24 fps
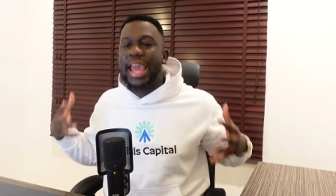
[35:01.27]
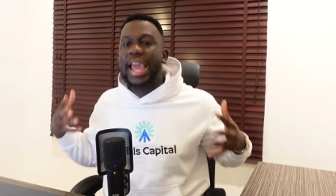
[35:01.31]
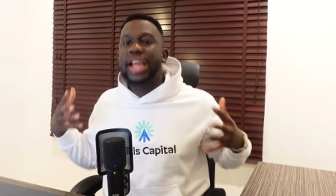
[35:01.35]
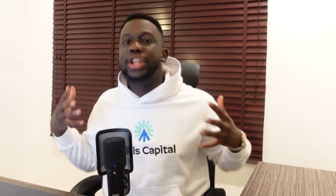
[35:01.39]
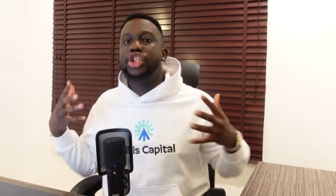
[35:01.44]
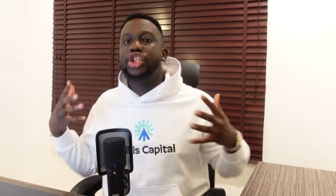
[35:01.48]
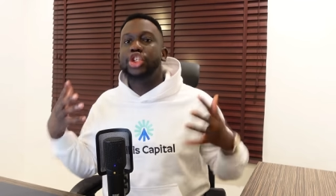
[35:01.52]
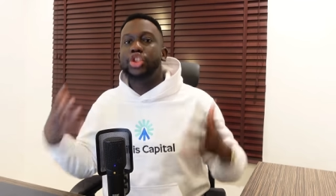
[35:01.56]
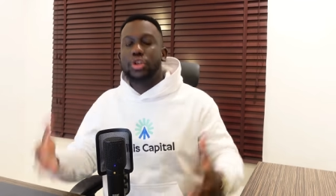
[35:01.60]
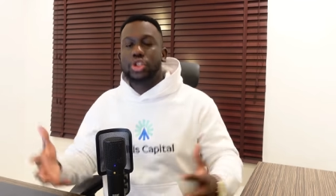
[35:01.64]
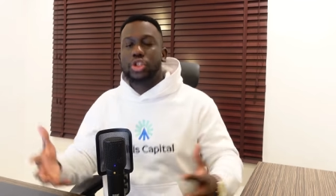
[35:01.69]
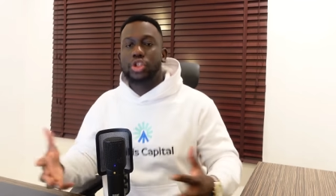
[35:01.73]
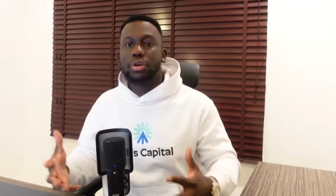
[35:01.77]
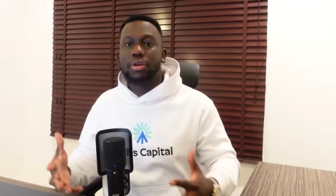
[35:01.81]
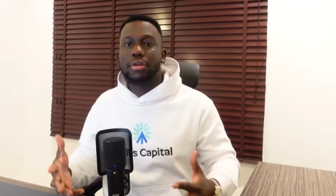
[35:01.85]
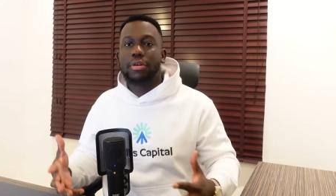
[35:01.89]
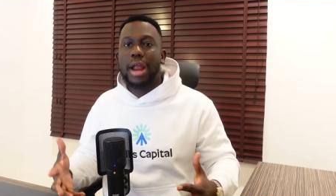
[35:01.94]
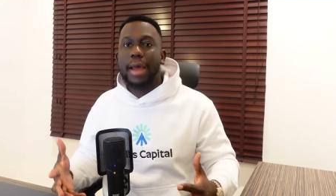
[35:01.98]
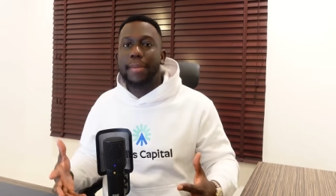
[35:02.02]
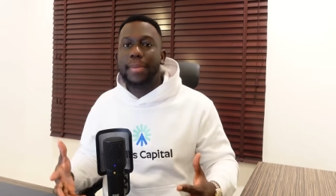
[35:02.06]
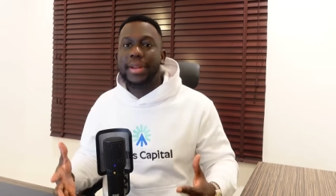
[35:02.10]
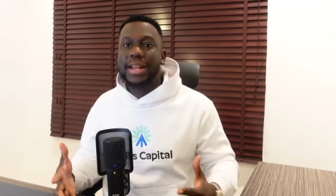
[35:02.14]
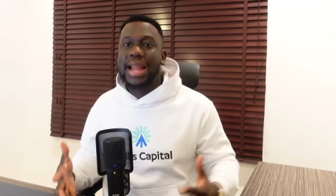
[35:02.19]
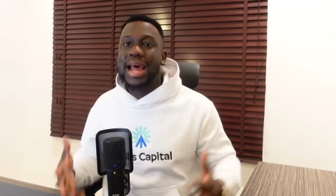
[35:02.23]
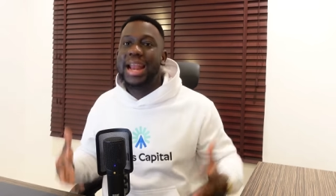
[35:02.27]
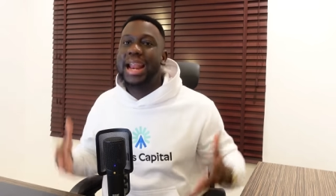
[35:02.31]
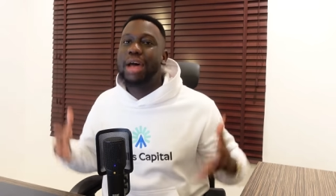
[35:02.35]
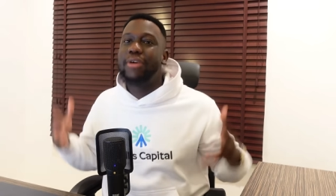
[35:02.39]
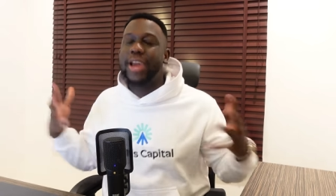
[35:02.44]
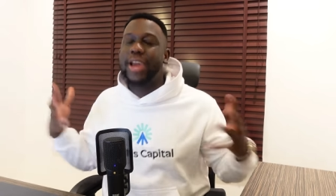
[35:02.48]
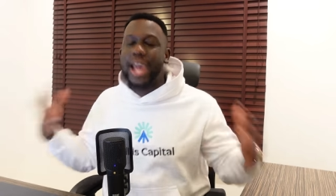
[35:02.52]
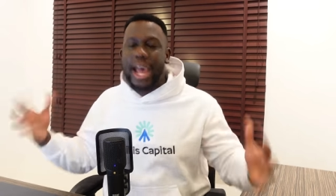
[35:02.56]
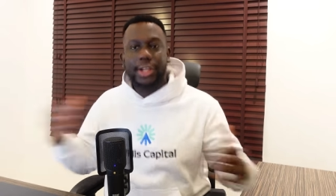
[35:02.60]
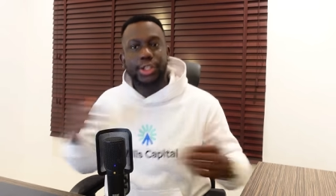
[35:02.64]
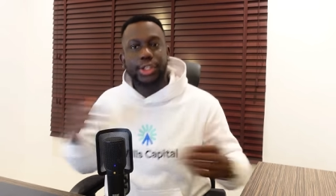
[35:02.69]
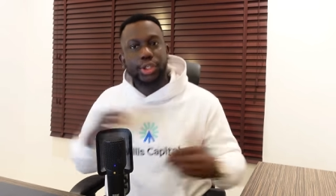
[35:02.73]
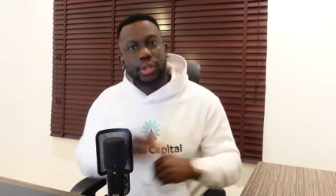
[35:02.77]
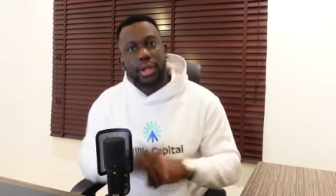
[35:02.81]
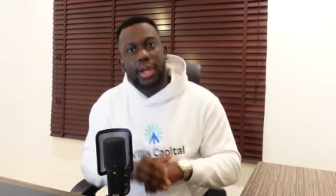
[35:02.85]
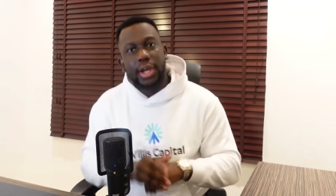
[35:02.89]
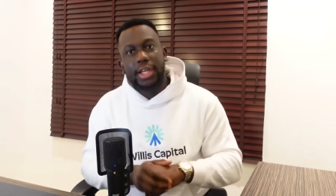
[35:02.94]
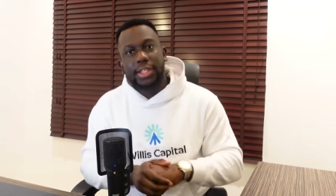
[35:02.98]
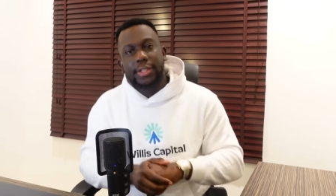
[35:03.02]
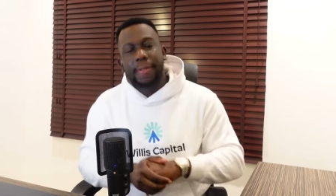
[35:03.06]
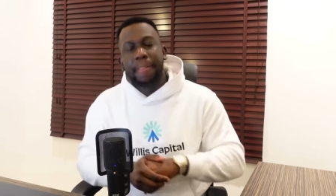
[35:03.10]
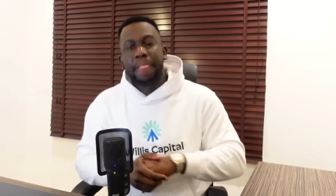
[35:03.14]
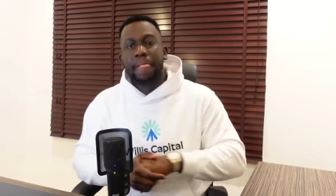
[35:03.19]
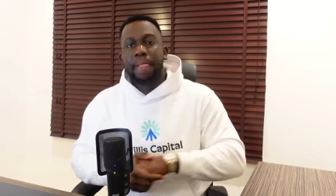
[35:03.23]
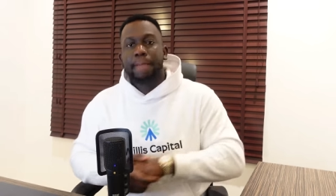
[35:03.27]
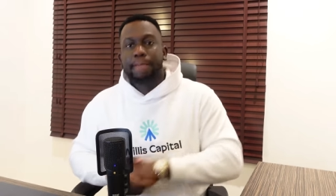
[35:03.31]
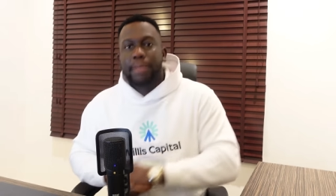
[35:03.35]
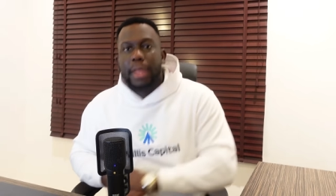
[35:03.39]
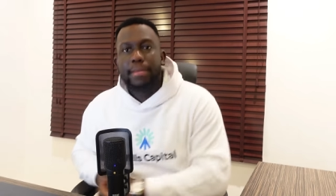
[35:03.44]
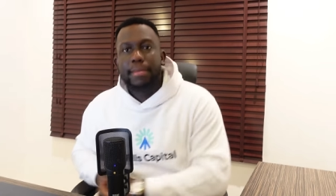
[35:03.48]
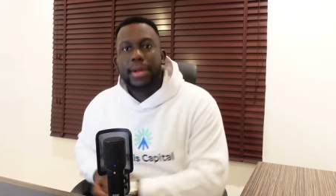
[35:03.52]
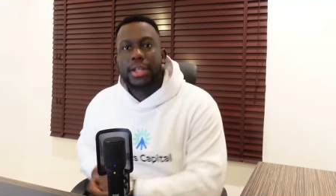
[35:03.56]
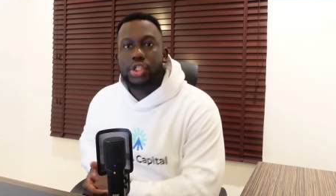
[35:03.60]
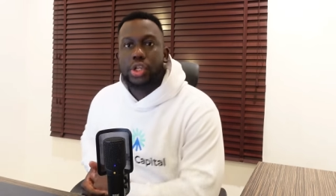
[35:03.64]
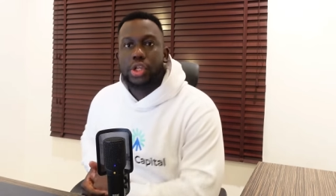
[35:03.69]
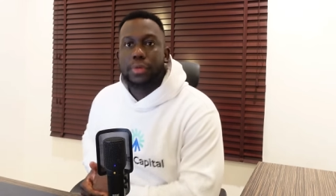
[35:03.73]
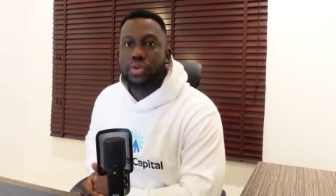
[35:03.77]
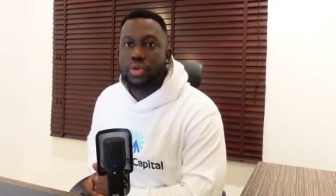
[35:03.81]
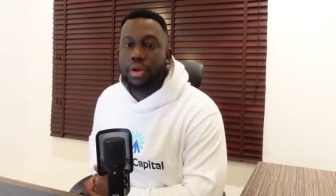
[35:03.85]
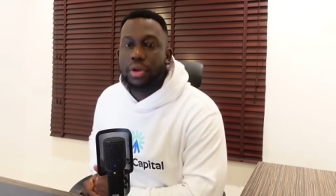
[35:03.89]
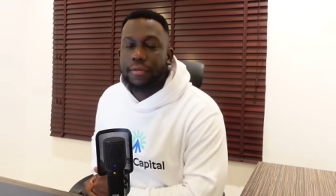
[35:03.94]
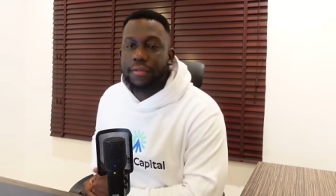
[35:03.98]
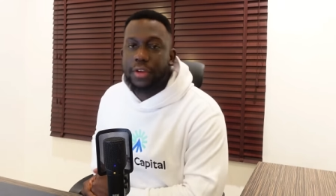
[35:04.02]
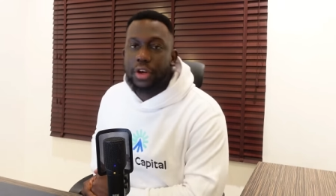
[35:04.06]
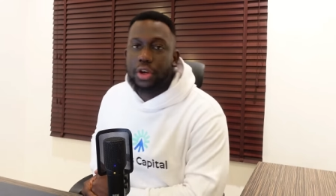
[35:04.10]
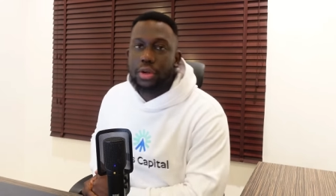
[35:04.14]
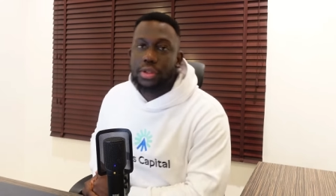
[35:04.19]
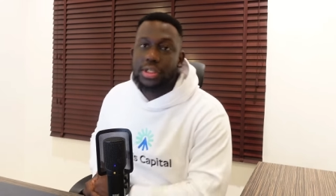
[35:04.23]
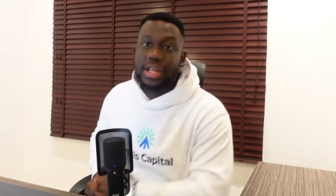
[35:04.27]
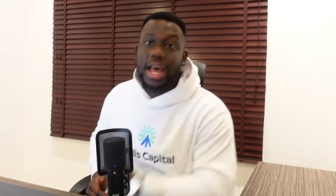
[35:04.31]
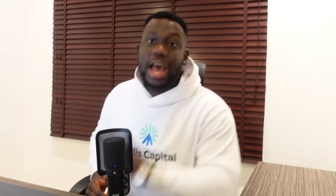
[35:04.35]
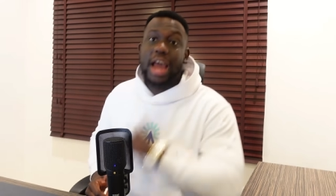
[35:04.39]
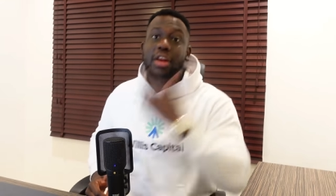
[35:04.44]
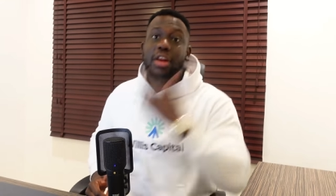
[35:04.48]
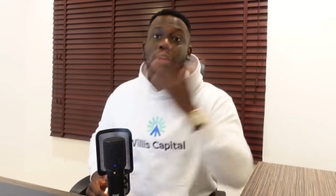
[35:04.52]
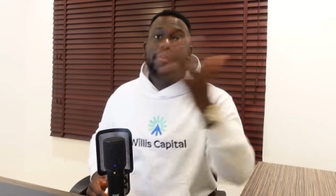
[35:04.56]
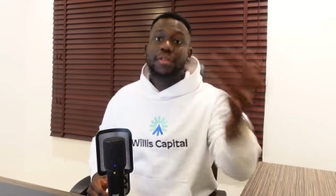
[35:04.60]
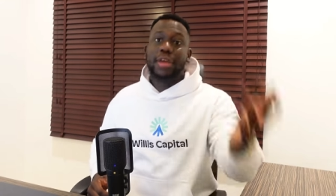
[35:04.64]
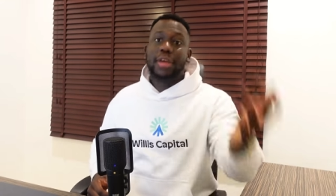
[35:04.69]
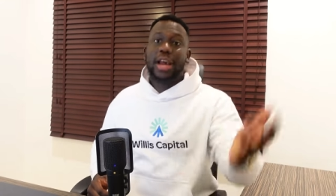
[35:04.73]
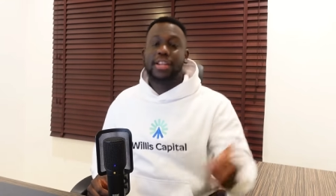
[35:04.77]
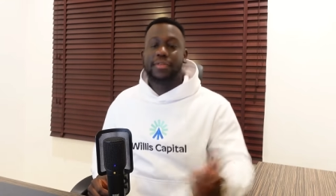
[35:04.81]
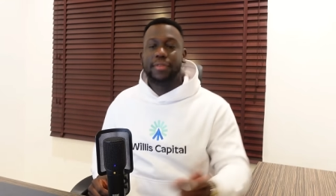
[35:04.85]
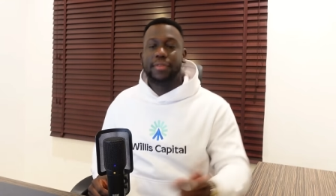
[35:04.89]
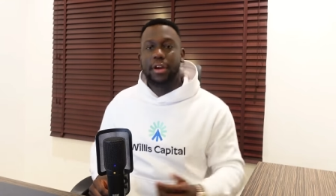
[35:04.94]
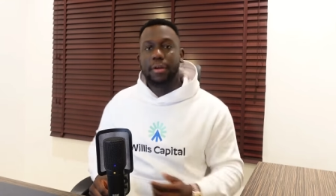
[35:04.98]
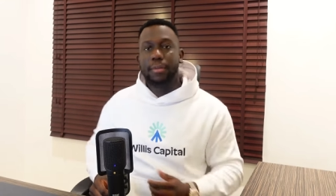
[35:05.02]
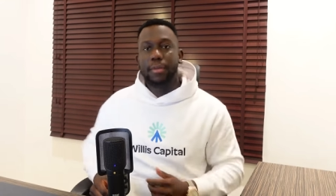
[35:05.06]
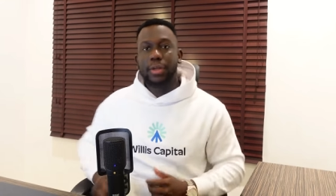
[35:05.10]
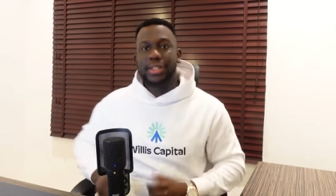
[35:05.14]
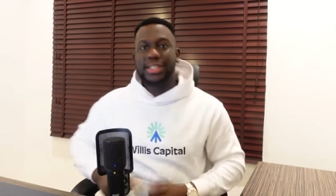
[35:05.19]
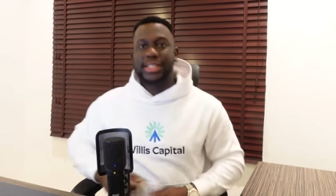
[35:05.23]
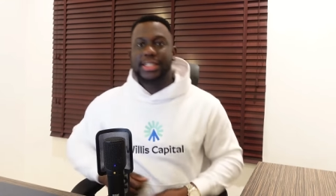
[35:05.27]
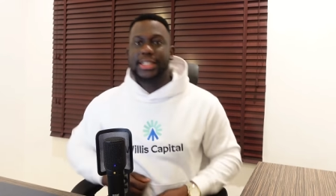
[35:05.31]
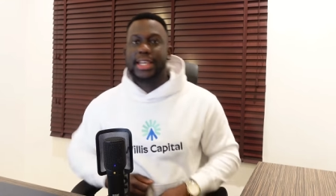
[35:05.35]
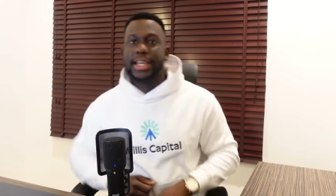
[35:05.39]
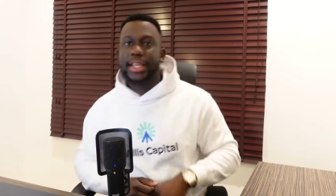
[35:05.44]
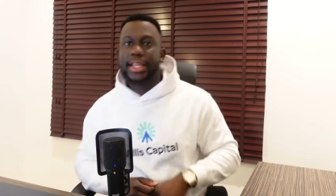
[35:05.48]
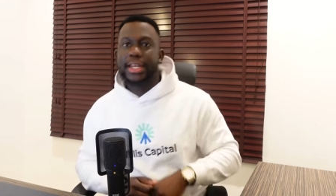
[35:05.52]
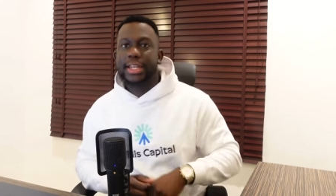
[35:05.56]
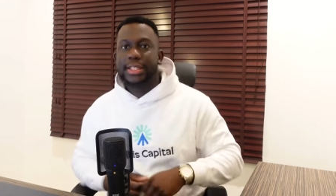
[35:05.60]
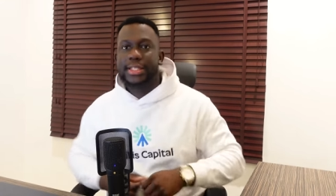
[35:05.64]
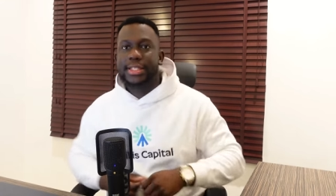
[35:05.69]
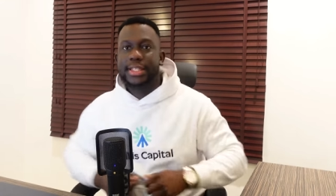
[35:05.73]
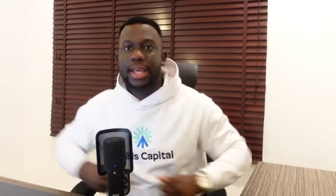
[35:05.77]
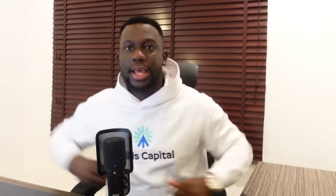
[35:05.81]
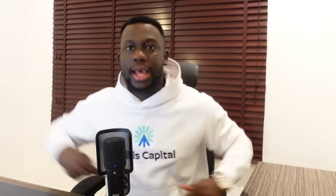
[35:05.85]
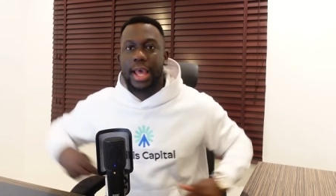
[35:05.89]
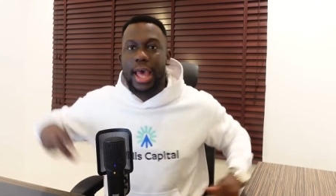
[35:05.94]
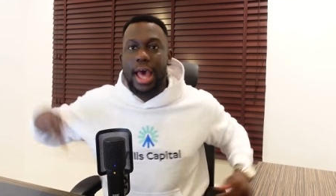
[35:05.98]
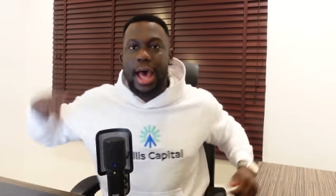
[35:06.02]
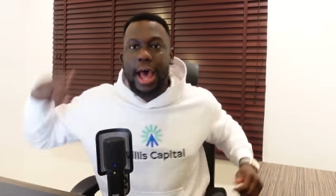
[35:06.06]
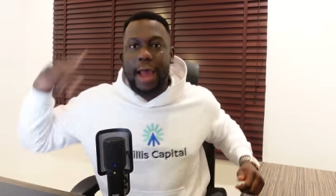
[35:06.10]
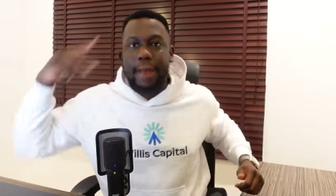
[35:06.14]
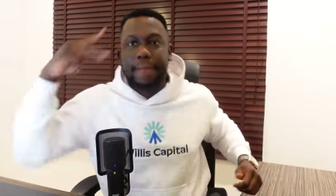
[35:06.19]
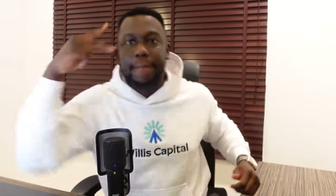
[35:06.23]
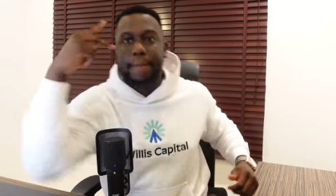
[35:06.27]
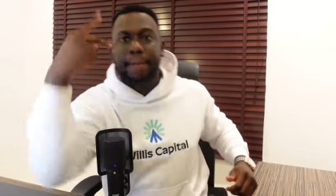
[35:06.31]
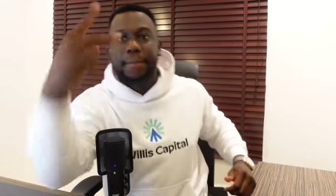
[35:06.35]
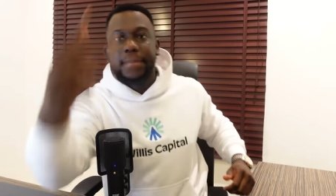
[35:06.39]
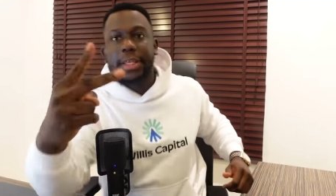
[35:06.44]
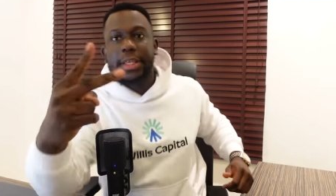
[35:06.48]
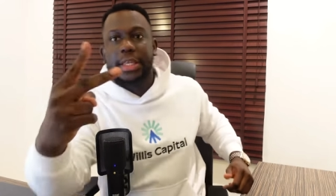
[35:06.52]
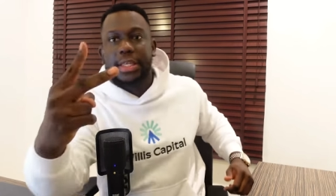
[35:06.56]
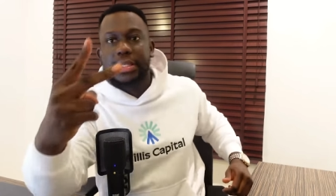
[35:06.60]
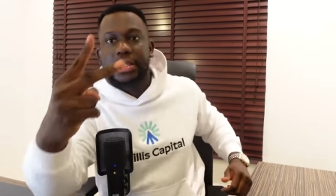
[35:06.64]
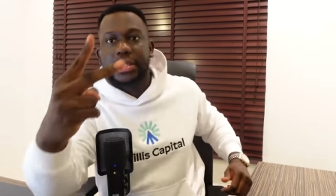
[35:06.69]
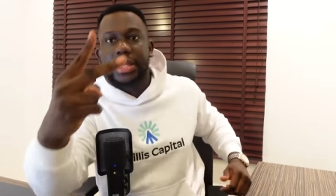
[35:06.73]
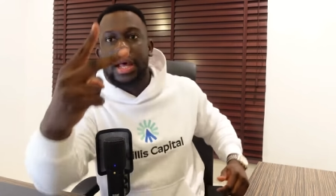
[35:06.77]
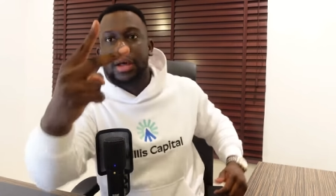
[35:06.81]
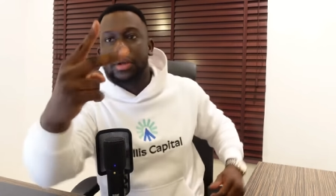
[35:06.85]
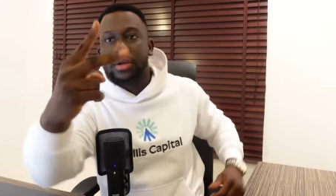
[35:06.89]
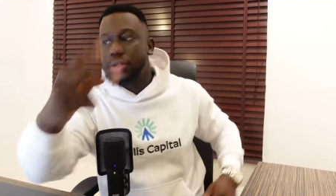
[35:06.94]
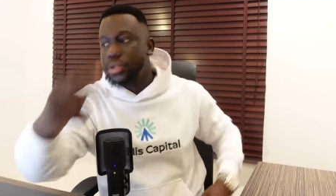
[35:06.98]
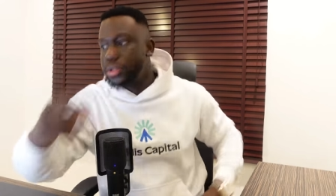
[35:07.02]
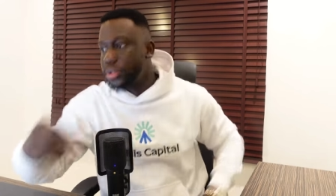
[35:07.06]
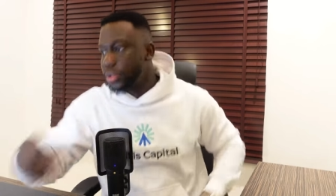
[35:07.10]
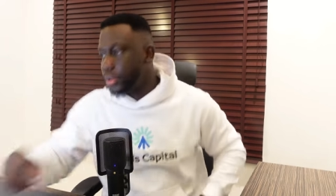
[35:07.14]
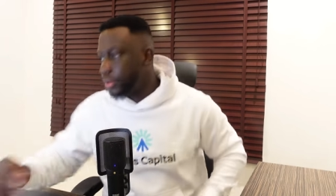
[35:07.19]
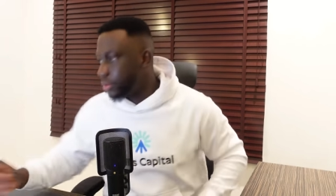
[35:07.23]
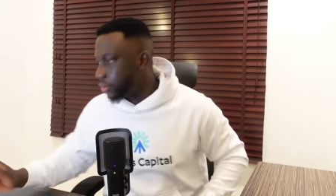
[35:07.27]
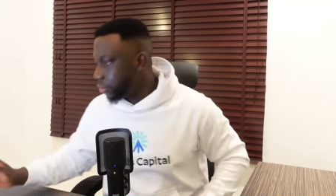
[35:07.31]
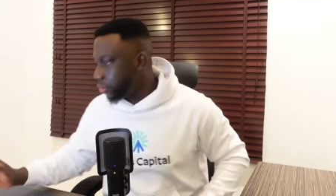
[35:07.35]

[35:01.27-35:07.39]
Ensure to grab it, and I'll catch you guys in my subsequent videos. I love you guys very much. Take it easy, and peace out.